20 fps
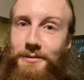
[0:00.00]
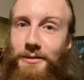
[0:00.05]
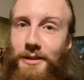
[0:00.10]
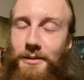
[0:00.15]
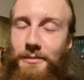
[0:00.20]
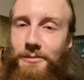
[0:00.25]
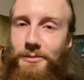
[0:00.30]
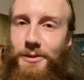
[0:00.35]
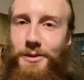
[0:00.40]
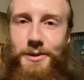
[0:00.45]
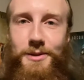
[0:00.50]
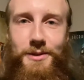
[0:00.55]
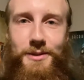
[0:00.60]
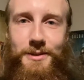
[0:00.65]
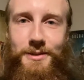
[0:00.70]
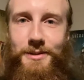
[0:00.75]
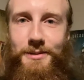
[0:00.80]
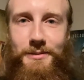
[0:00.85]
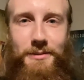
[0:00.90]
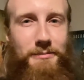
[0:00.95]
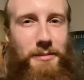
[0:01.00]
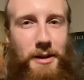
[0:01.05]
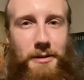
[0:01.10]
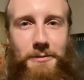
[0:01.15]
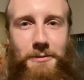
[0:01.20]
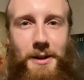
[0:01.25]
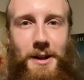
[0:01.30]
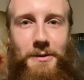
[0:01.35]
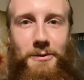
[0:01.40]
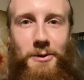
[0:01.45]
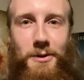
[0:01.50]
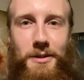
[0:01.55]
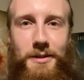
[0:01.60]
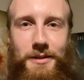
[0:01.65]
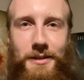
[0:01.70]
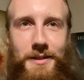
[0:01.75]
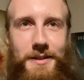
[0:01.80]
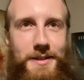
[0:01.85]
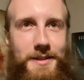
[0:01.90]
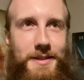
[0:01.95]
rum, which is my favorite,
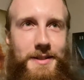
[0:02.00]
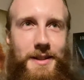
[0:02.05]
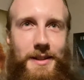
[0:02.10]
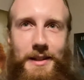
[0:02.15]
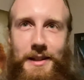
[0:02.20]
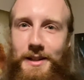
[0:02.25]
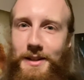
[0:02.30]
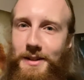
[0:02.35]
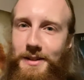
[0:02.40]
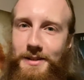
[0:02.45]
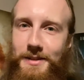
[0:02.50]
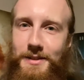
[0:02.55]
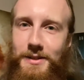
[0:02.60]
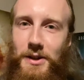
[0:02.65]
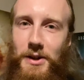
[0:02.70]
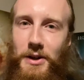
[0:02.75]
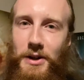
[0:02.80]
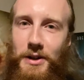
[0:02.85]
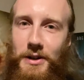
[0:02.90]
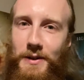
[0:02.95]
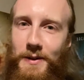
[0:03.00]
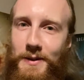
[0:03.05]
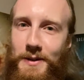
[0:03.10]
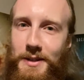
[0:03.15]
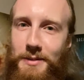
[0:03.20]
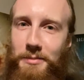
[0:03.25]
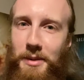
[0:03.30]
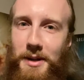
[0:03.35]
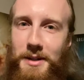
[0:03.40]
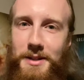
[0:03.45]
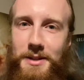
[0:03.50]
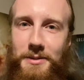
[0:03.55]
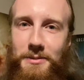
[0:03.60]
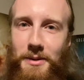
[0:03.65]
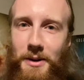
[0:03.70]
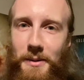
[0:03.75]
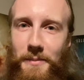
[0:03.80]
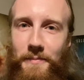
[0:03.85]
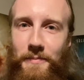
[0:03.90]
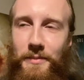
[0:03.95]
because it's like a dark, spiced
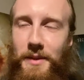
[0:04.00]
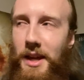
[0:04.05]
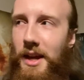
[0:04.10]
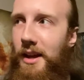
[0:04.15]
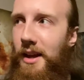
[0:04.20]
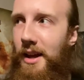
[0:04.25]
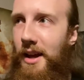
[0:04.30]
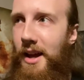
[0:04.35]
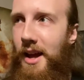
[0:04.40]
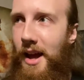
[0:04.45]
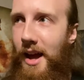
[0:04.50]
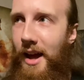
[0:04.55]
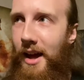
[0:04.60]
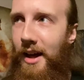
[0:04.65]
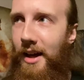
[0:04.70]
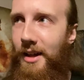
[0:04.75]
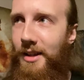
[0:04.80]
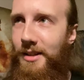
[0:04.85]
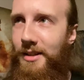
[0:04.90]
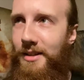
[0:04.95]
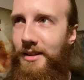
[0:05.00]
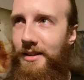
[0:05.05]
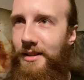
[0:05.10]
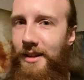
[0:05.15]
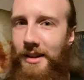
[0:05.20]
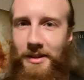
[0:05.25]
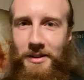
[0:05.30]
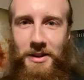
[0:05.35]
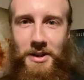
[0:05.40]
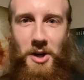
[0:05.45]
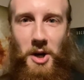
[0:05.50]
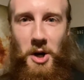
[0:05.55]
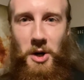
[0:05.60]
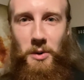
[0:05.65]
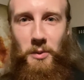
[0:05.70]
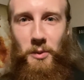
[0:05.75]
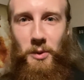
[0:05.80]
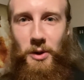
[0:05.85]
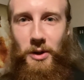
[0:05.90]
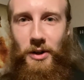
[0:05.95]
rum, and like the
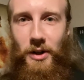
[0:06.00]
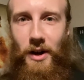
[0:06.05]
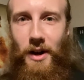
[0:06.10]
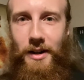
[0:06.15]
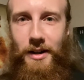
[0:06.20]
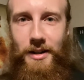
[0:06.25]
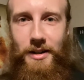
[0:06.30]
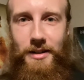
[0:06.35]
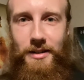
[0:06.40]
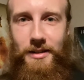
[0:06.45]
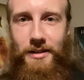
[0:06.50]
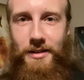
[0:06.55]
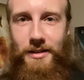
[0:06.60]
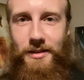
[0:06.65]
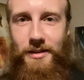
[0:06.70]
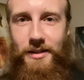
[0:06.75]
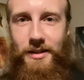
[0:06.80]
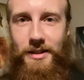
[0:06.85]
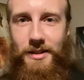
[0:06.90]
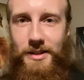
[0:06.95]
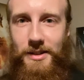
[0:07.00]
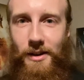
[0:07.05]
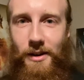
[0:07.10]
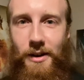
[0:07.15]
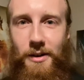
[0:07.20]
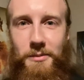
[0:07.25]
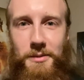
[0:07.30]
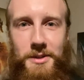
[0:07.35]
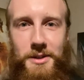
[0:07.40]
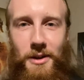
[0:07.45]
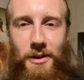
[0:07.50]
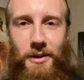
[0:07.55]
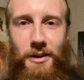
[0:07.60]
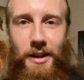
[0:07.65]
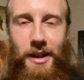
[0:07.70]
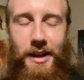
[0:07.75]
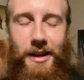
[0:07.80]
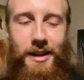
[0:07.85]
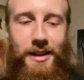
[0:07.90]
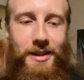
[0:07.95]
artwork on it, you saw it was all
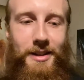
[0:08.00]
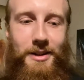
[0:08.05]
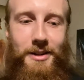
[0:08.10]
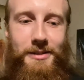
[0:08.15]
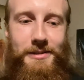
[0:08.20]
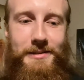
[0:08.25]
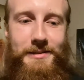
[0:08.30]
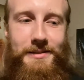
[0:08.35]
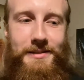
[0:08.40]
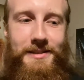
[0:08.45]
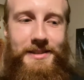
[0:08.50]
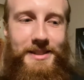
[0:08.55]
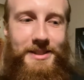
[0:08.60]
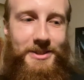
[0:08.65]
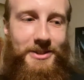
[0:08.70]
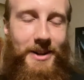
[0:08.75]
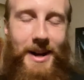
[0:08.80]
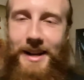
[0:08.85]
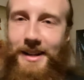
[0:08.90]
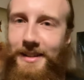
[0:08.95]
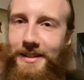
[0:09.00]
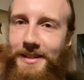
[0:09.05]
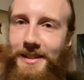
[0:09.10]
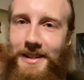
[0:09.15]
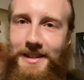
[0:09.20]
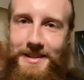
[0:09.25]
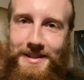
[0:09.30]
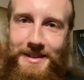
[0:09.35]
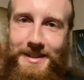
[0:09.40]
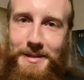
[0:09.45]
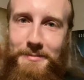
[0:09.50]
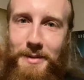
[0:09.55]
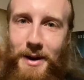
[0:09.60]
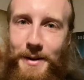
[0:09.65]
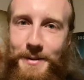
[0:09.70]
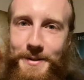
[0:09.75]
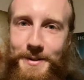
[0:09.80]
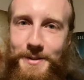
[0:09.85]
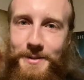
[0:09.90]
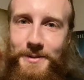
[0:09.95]
like, it's a Kraken, it's sea
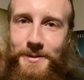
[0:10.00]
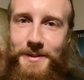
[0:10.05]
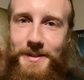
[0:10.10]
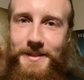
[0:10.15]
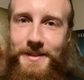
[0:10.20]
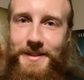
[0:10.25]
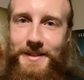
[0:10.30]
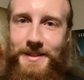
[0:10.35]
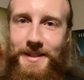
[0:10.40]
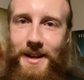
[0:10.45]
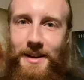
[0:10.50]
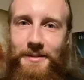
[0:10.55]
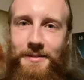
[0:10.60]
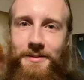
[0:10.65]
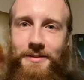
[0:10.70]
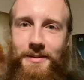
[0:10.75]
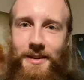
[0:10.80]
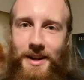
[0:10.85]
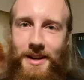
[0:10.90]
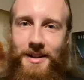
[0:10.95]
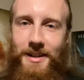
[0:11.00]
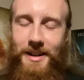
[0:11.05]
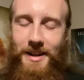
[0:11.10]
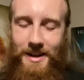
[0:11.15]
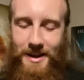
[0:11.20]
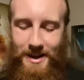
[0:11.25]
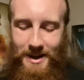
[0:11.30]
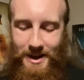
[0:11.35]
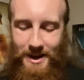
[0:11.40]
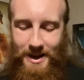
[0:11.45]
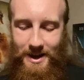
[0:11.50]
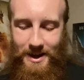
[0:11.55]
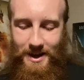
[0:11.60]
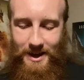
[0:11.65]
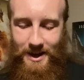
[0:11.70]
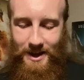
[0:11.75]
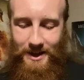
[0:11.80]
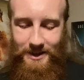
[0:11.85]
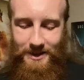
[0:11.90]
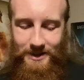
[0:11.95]
monsters and stuff, right?
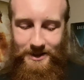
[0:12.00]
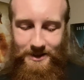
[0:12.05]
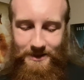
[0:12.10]
And